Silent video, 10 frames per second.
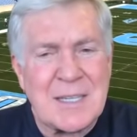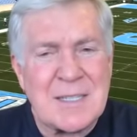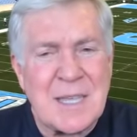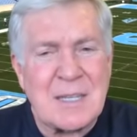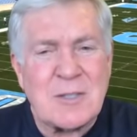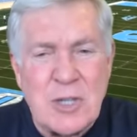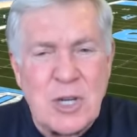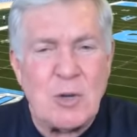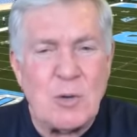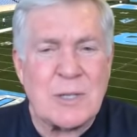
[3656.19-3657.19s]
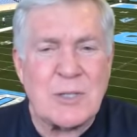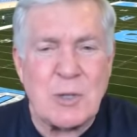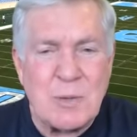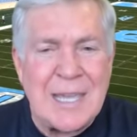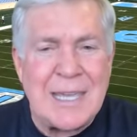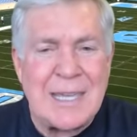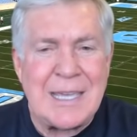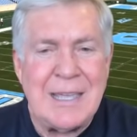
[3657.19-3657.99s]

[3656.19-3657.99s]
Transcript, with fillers: is that it's new it's unique